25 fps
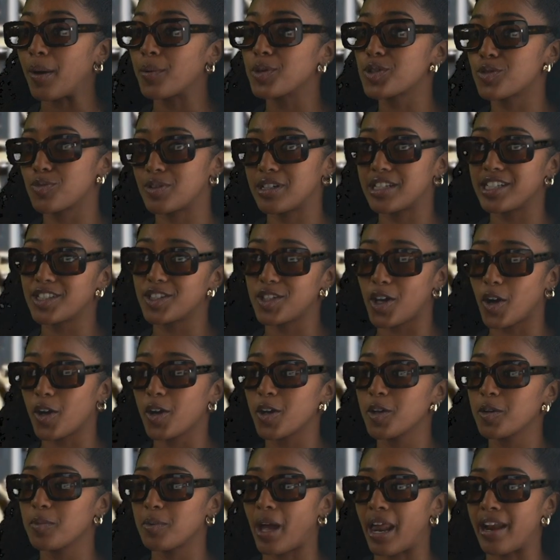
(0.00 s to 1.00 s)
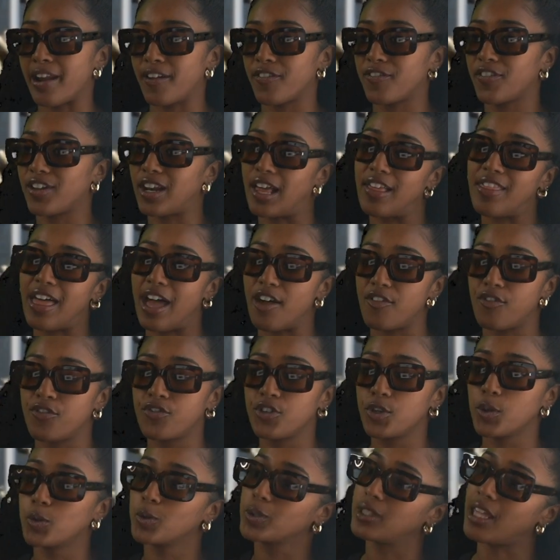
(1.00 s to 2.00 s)
was really dope, and I feel like that
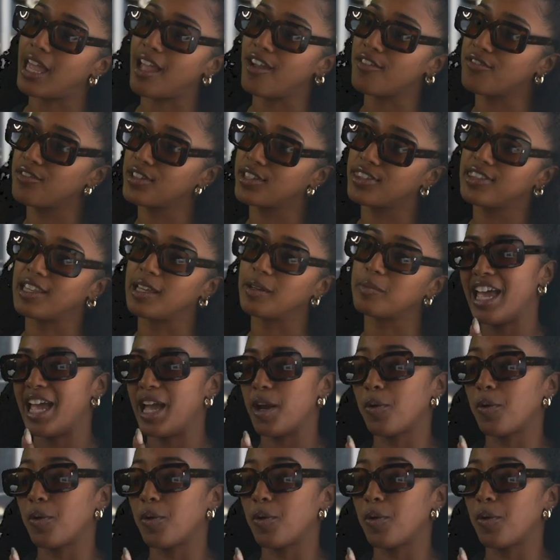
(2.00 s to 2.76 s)
fueled everything.